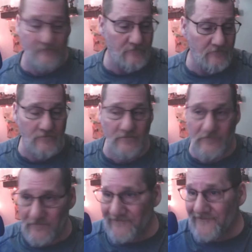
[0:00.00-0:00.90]
But
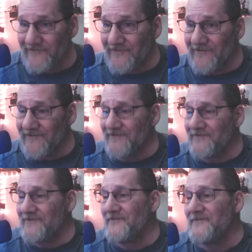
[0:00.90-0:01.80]
now
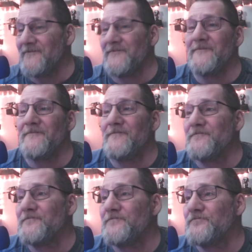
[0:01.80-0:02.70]
the thing is with
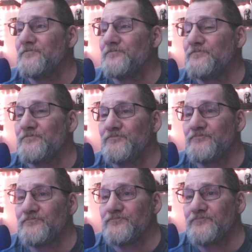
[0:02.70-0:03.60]
that, we've got
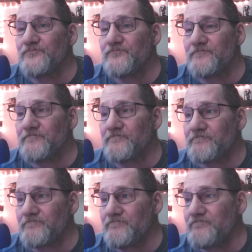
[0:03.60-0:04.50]
Heather that's bleeding
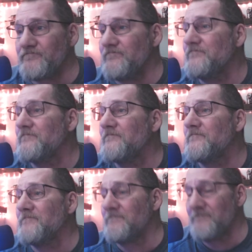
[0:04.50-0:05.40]
out,
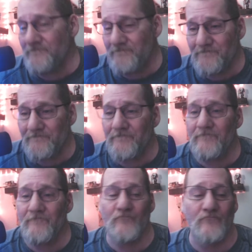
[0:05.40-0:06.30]
where
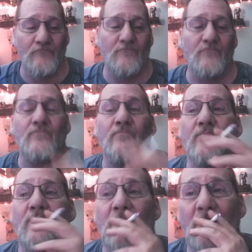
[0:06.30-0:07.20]
Matt
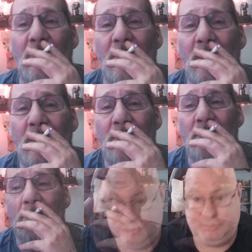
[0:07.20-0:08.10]
stabilizes
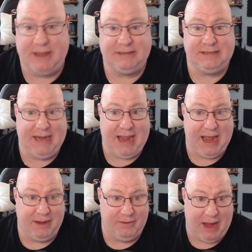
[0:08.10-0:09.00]
her as best he
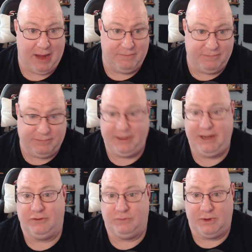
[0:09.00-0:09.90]
can and
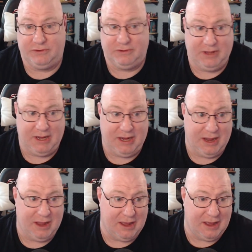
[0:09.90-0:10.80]
flees once the
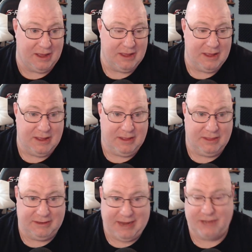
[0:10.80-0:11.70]

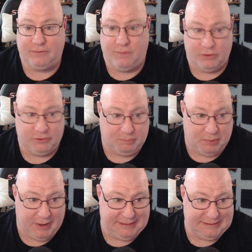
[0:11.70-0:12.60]
task force
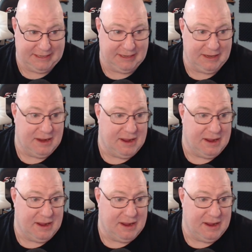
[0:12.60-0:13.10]
breaks in.